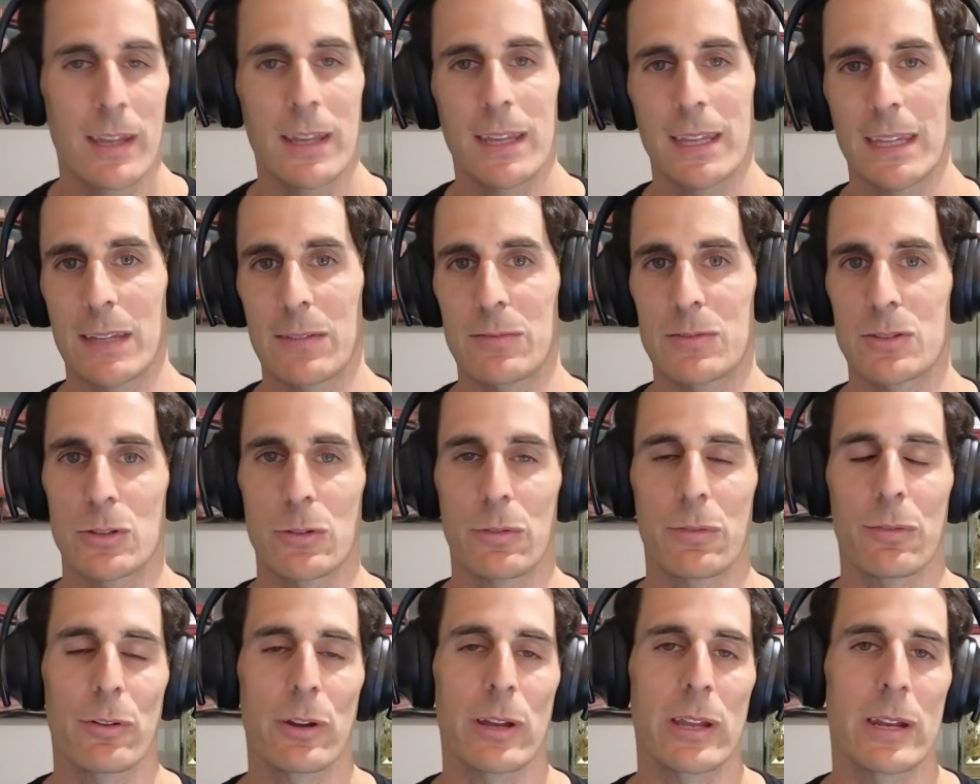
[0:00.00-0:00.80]
Gives you
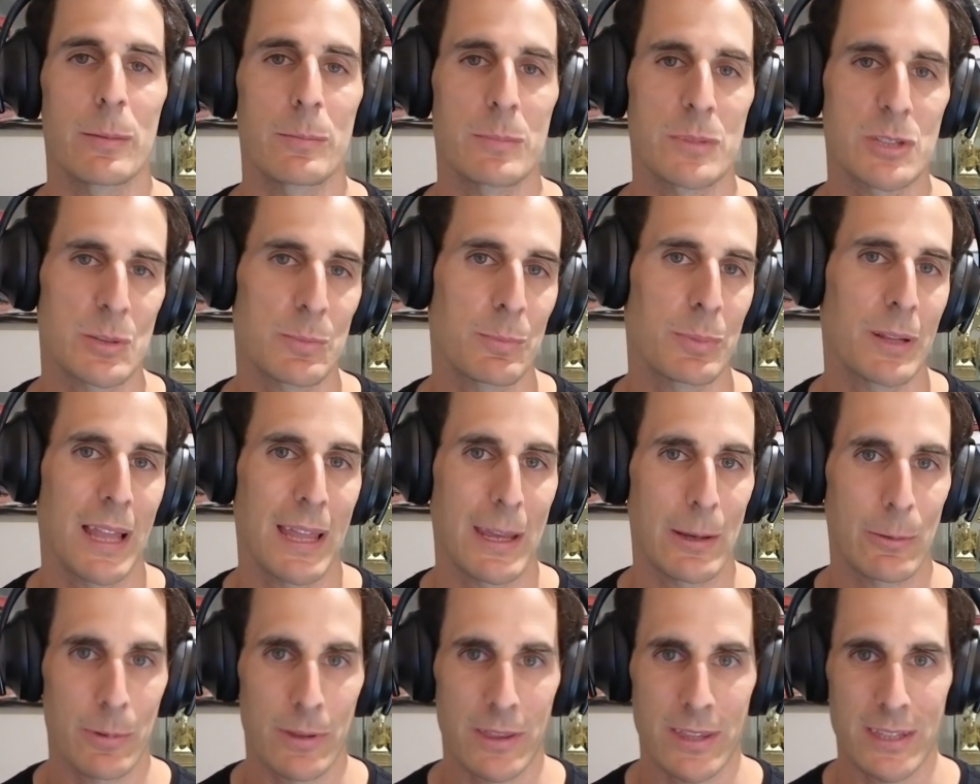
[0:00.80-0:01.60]
freedom to play
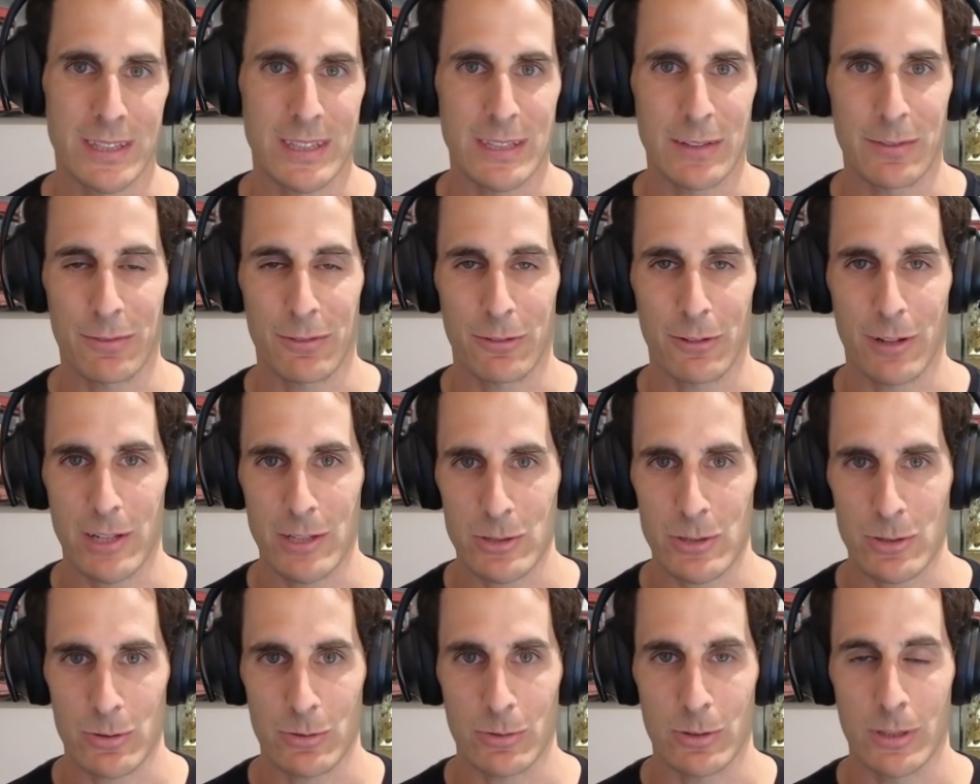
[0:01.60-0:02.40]
with the
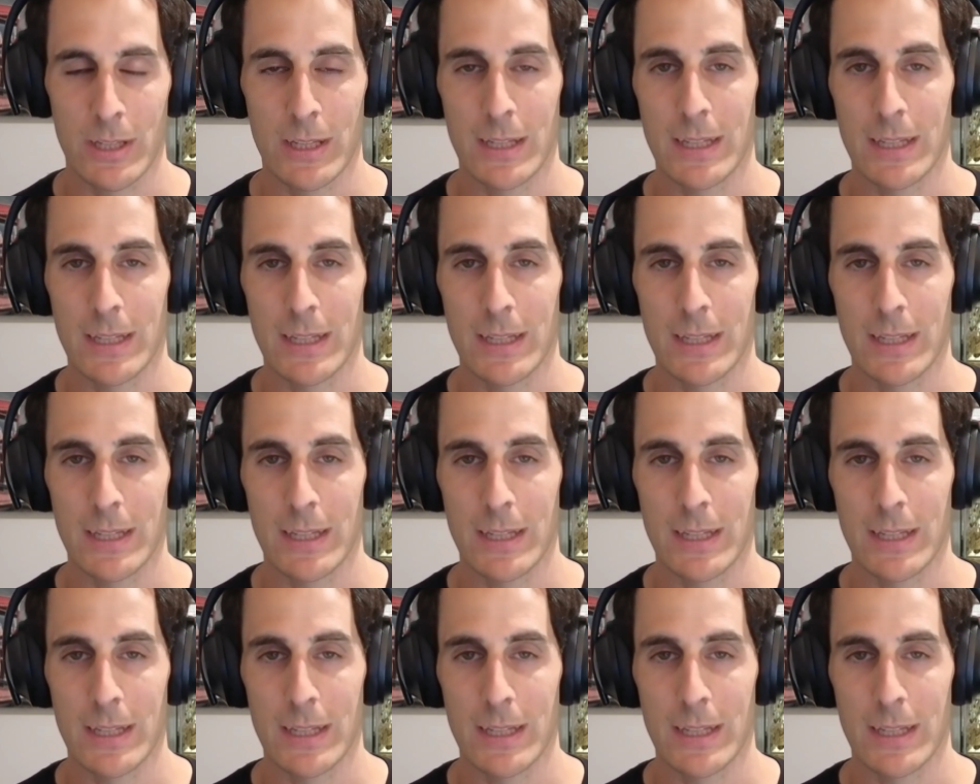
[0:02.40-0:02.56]
differential,